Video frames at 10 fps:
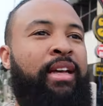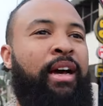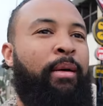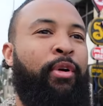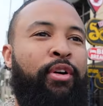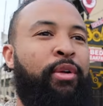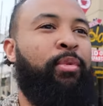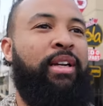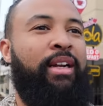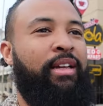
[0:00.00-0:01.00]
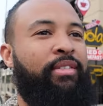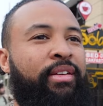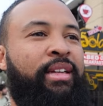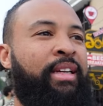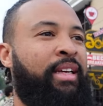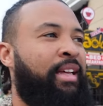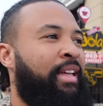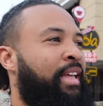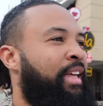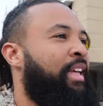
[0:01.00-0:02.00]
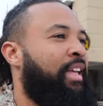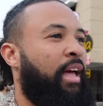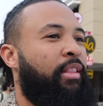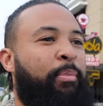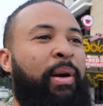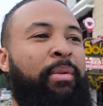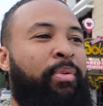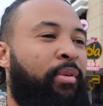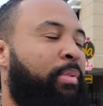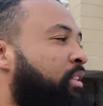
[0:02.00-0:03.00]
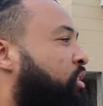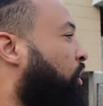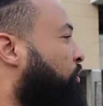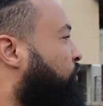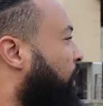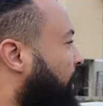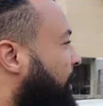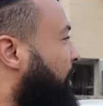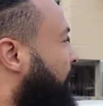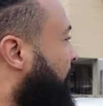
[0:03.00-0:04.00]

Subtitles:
I'm not gonna want to leave. The people have been so friendly,